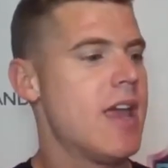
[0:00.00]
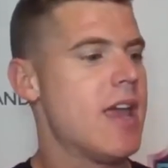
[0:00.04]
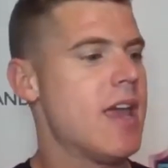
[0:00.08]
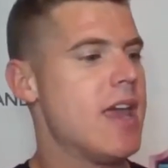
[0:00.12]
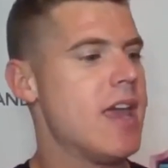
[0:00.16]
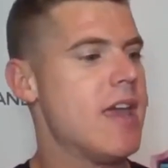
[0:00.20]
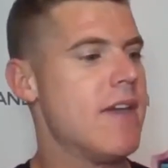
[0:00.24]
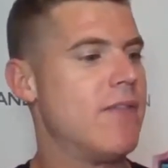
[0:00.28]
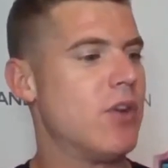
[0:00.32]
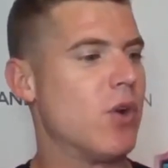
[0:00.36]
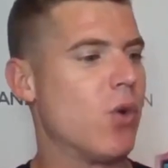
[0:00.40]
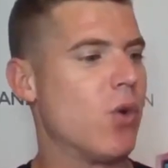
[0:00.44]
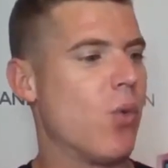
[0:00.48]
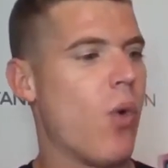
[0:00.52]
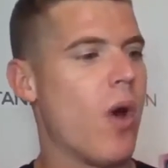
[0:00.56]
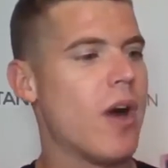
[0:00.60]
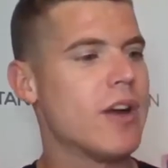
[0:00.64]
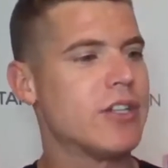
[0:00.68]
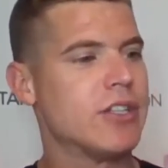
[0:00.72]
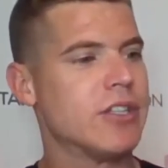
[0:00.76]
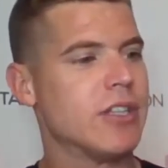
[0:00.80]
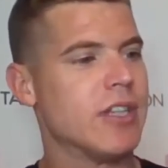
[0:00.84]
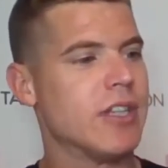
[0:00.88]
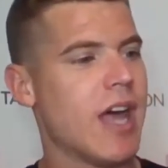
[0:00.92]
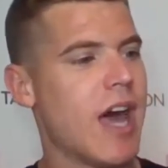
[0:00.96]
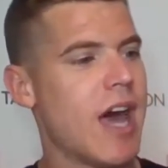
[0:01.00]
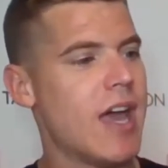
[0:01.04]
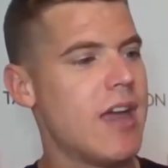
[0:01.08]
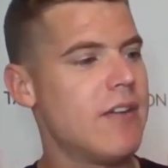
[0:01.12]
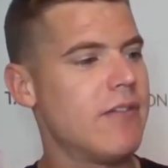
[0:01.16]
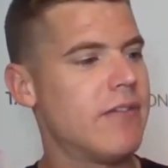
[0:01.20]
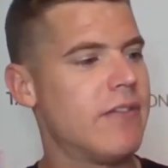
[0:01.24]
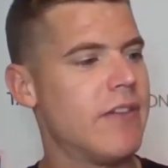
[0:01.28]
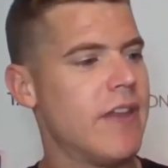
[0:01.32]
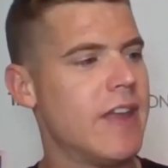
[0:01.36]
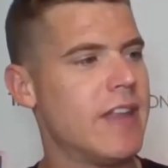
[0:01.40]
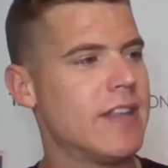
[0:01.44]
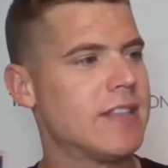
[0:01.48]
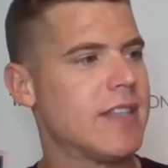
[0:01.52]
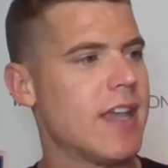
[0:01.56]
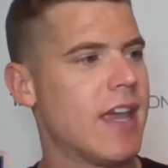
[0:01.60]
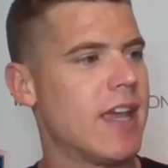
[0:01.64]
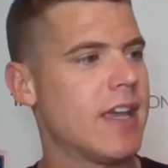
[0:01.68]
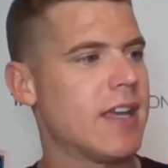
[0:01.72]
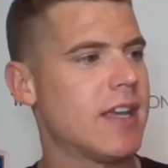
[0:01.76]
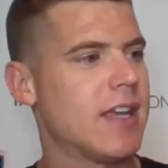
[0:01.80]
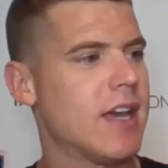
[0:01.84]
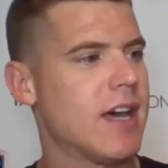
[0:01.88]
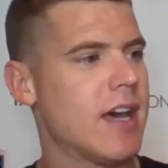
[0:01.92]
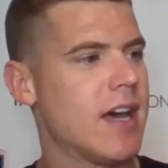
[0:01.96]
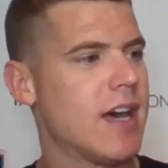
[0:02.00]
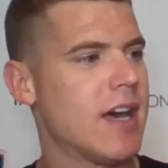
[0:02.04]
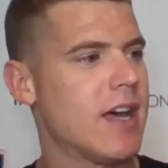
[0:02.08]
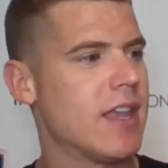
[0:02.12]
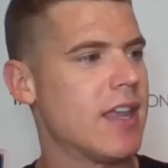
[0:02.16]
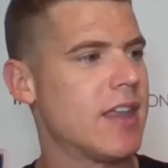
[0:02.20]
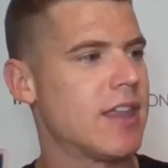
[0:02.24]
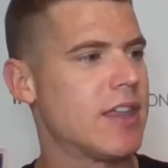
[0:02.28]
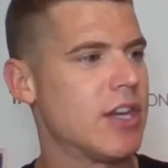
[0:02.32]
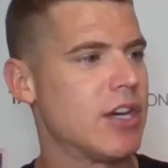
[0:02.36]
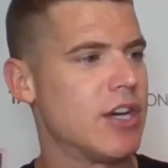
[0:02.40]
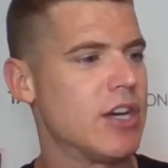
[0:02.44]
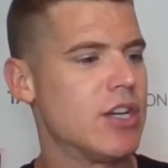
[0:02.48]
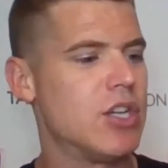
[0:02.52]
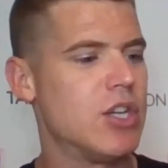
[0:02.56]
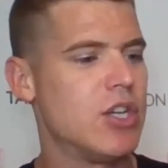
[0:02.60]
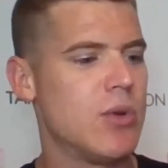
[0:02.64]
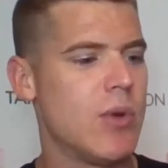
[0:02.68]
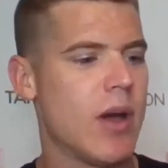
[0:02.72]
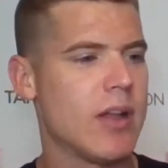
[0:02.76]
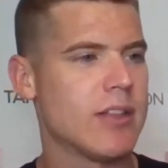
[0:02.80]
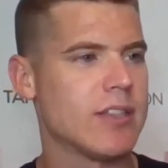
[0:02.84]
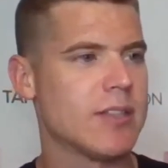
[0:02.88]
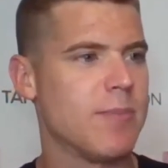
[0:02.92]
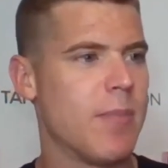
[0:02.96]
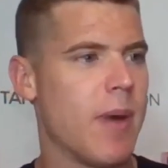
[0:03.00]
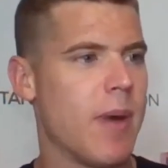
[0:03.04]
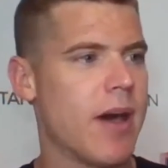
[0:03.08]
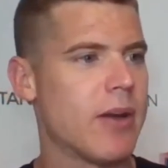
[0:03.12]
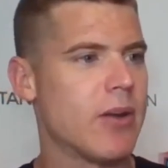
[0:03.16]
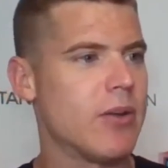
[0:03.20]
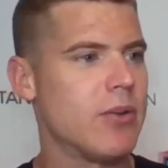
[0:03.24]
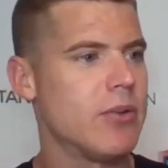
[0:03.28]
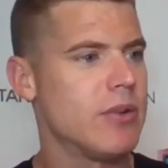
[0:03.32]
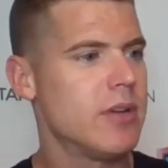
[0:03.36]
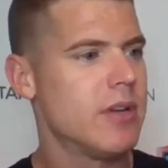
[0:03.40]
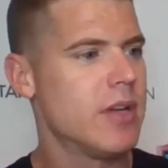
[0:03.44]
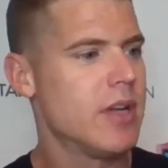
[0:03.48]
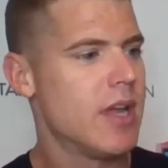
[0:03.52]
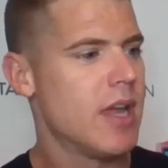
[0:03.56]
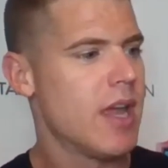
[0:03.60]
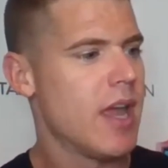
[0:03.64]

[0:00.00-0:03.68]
If you're watching live, it's like a 32 ounce bottle,